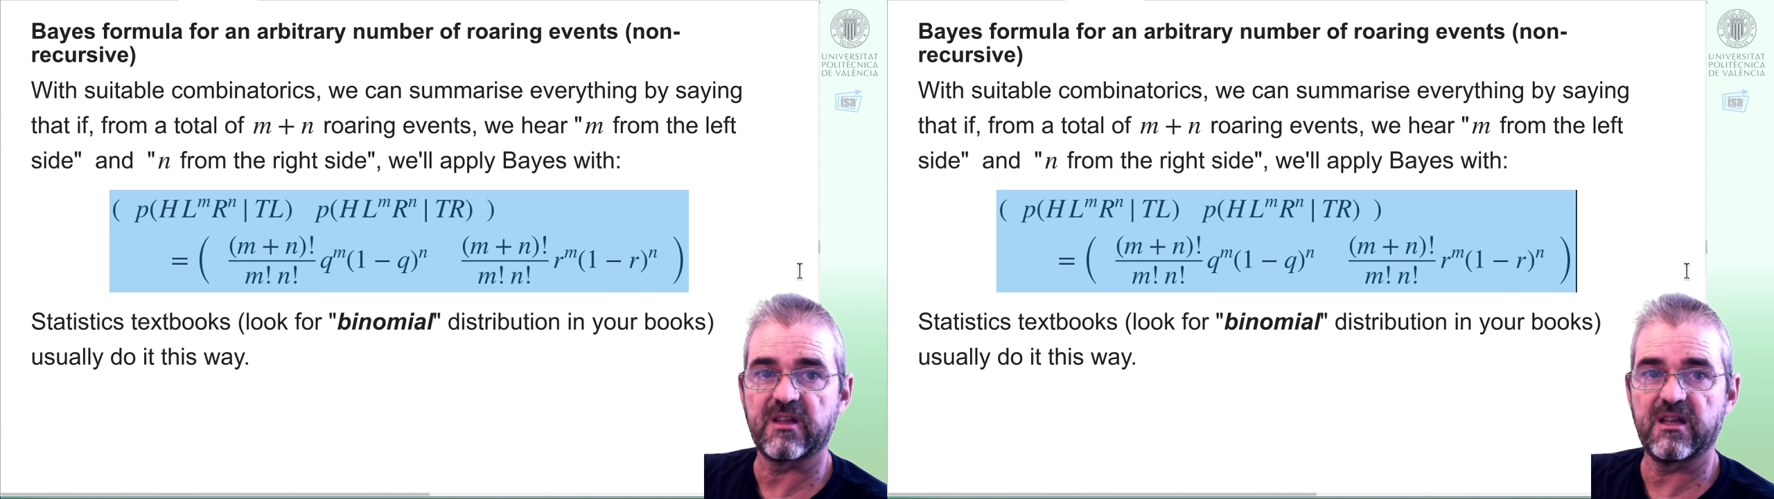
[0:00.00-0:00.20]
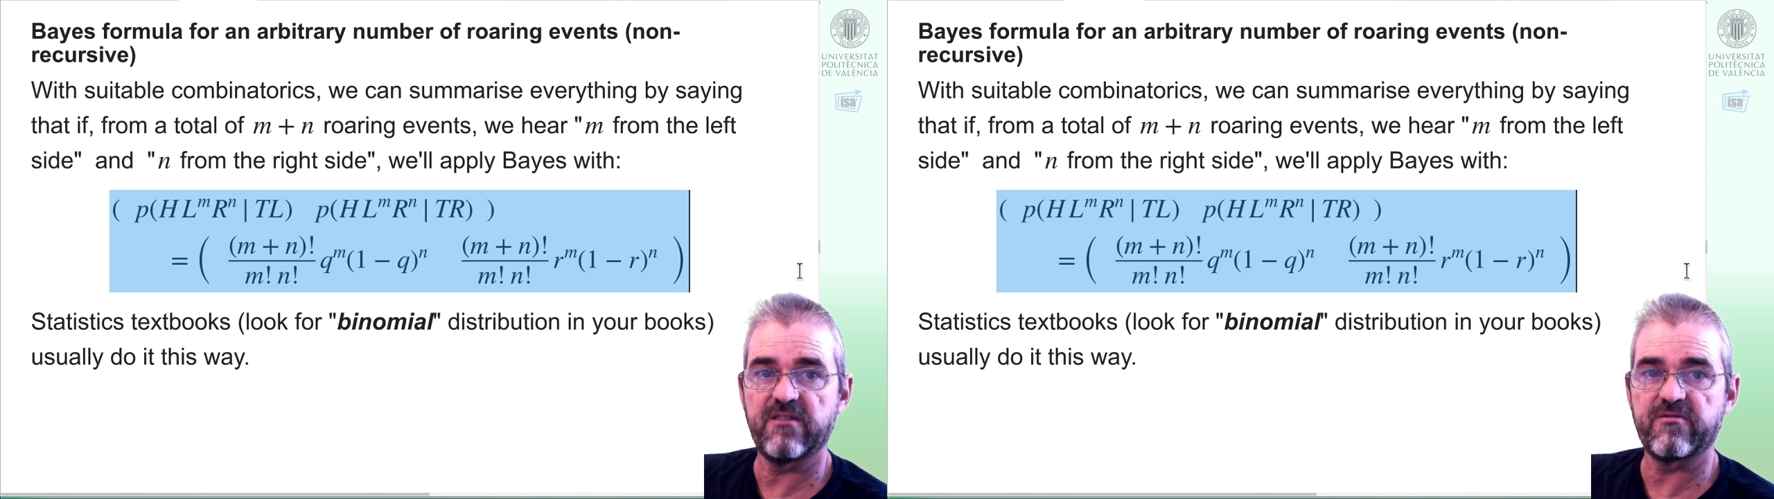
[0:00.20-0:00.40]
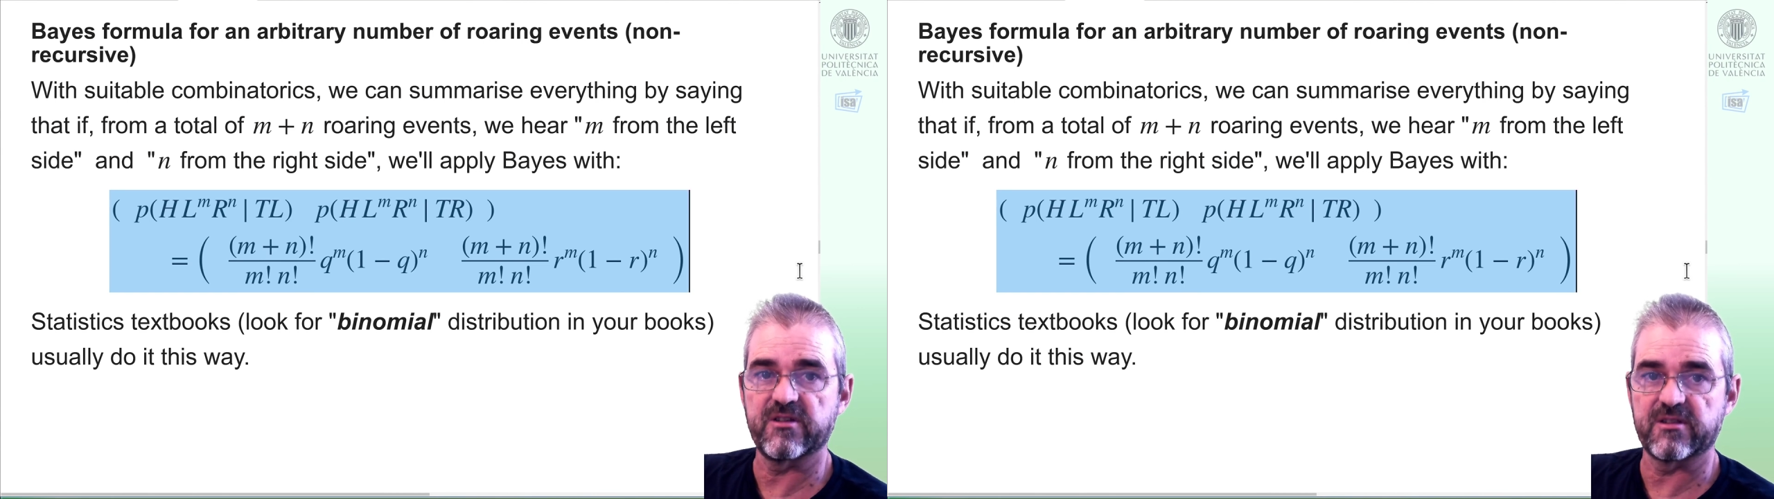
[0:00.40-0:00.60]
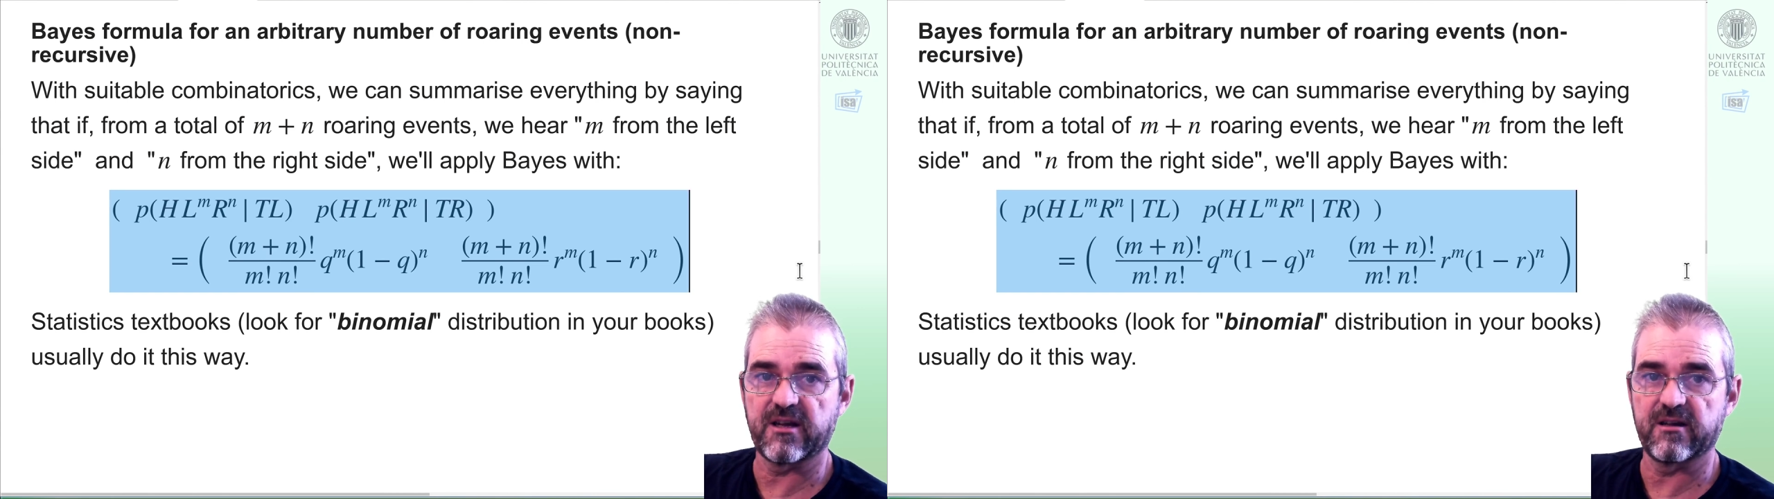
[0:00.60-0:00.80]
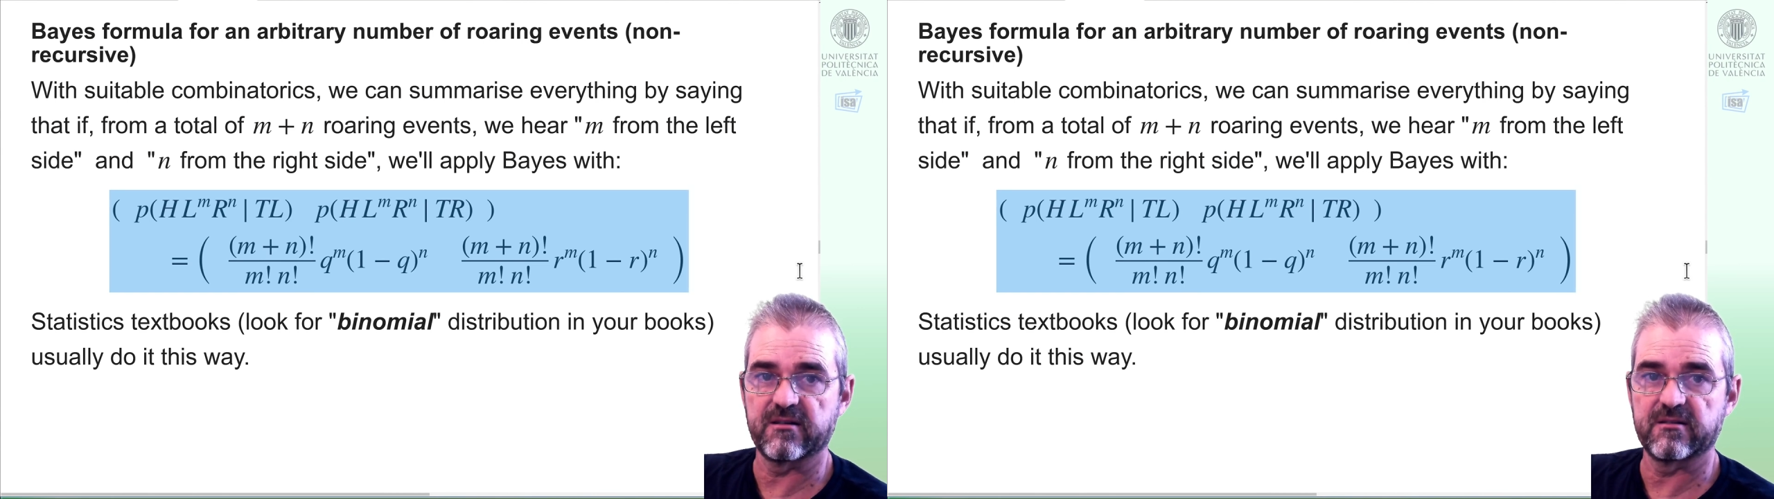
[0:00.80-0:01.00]
if the
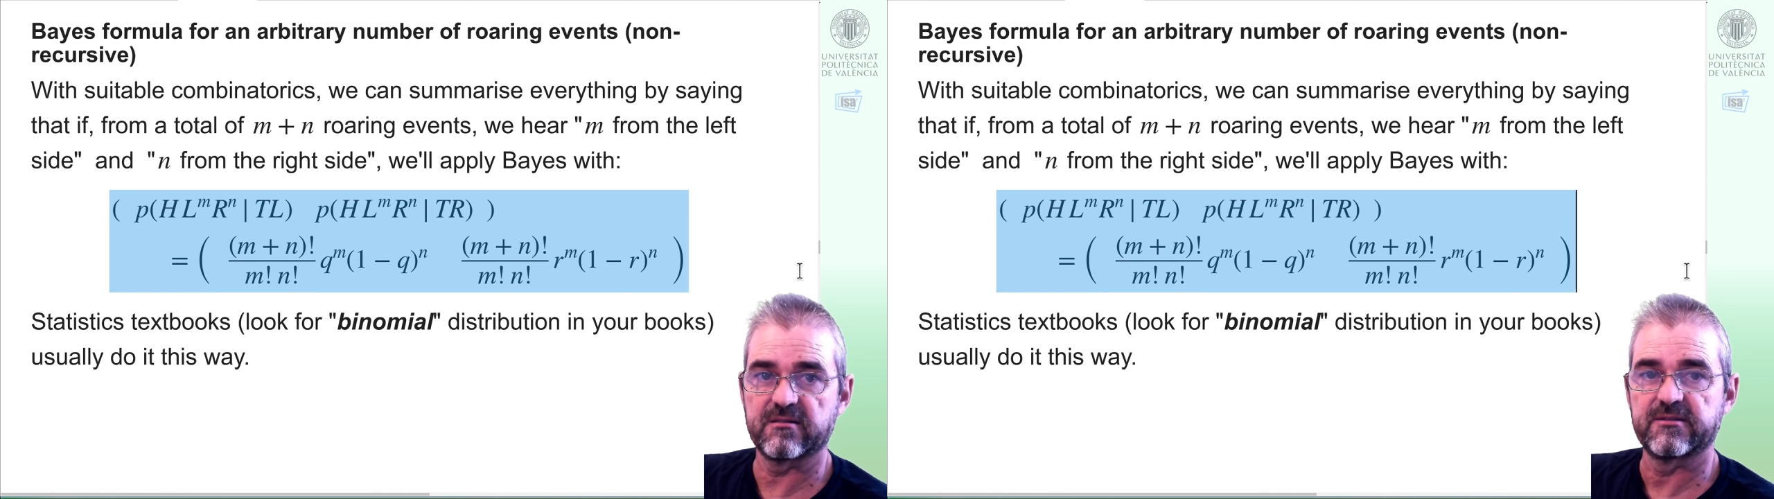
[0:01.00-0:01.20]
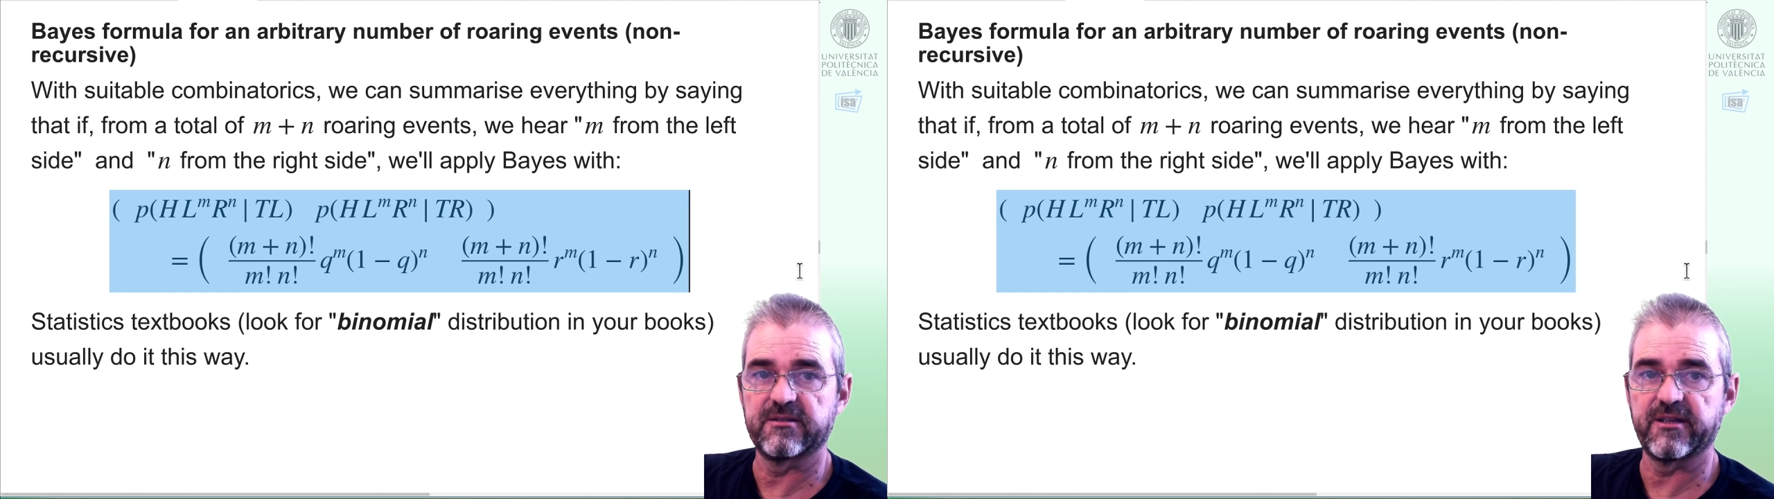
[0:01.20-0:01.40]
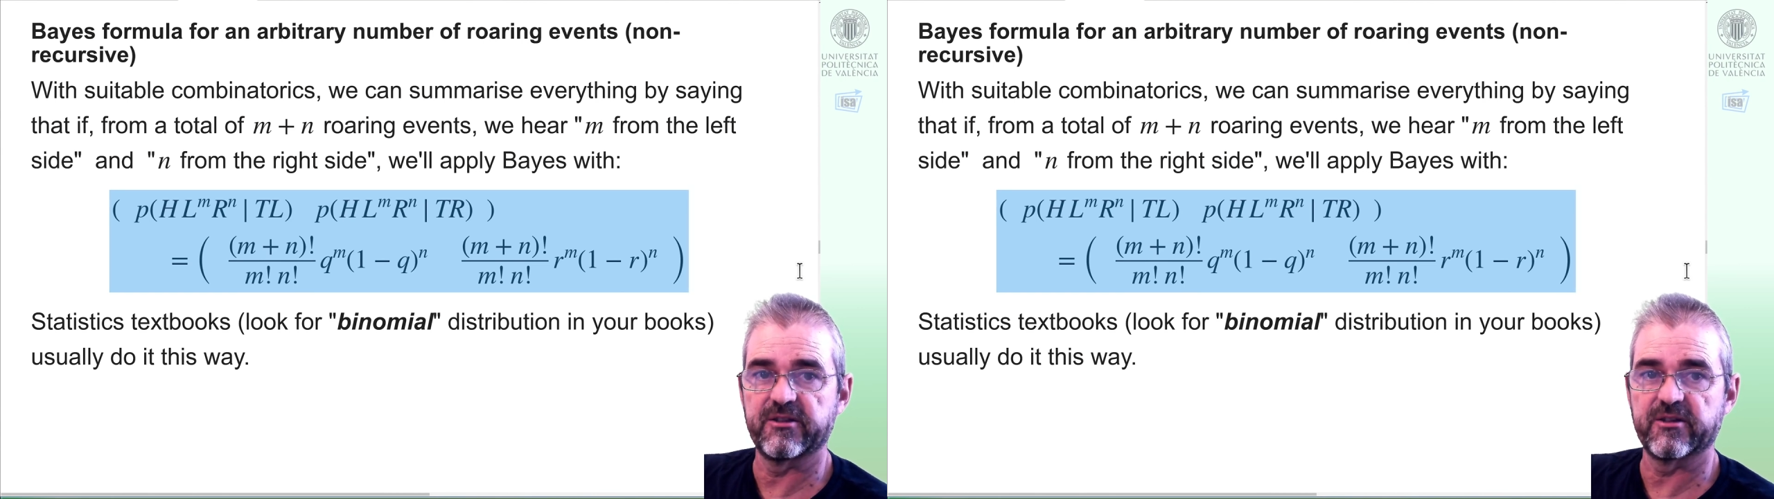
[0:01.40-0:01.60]
tiger did